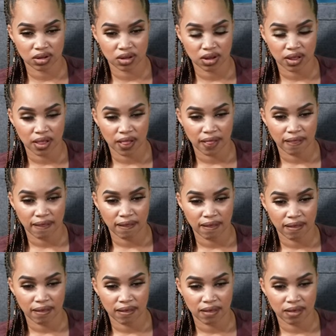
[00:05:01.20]

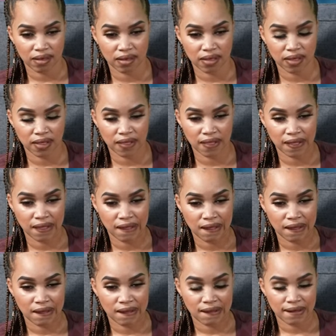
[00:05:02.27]

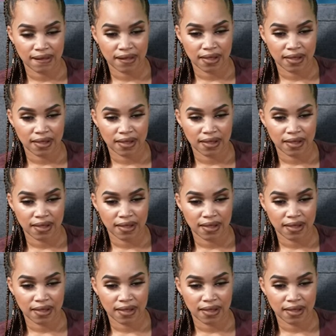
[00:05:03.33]
No words are spoken by the person on screen.